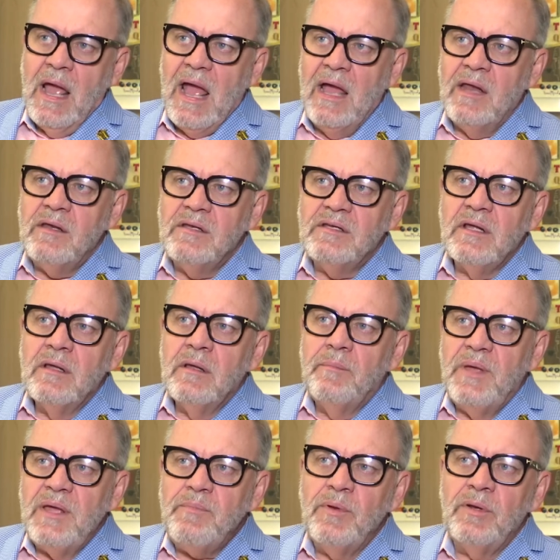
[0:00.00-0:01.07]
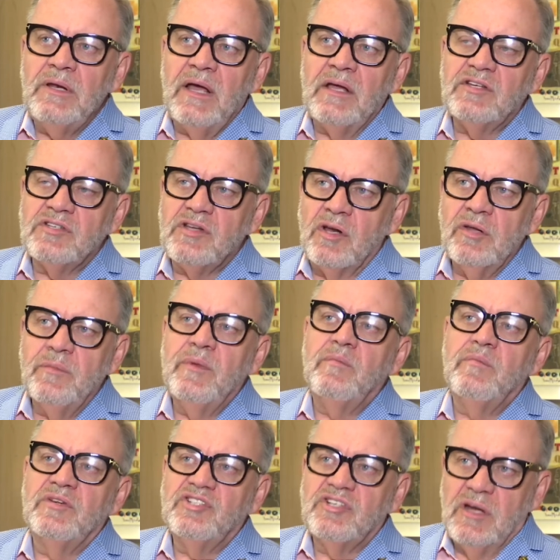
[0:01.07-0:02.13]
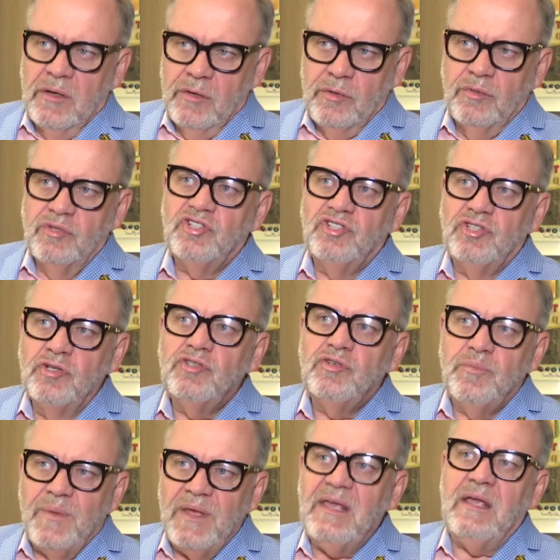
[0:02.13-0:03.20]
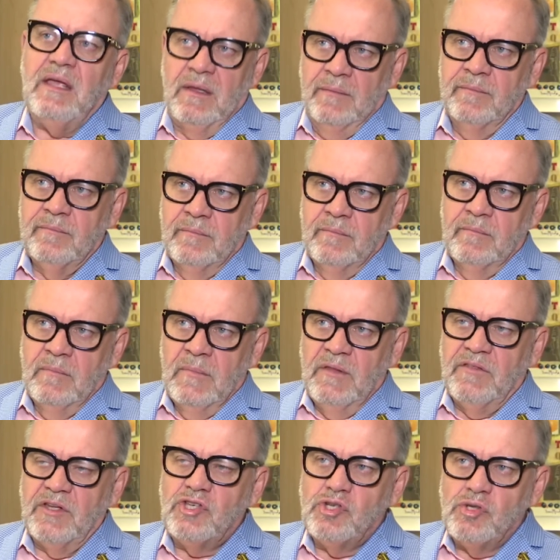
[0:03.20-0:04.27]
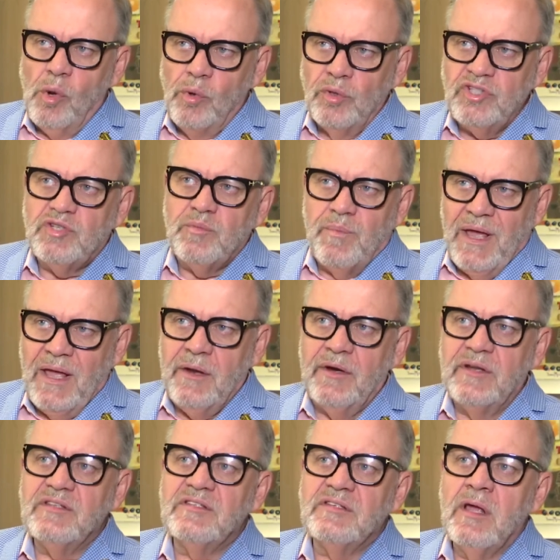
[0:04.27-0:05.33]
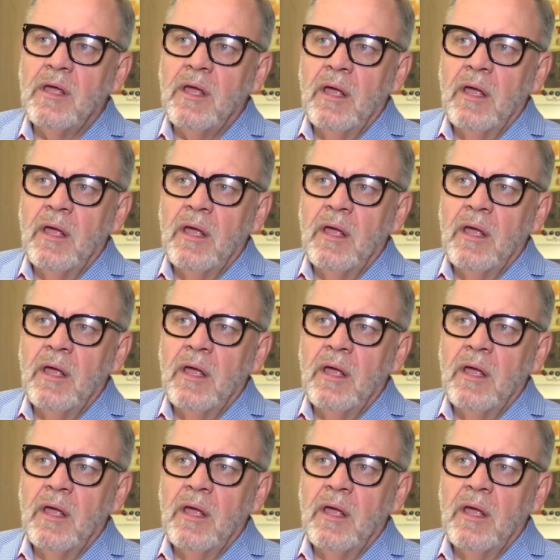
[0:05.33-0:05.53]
And people like Solomon Mahlangu should be the torch bearers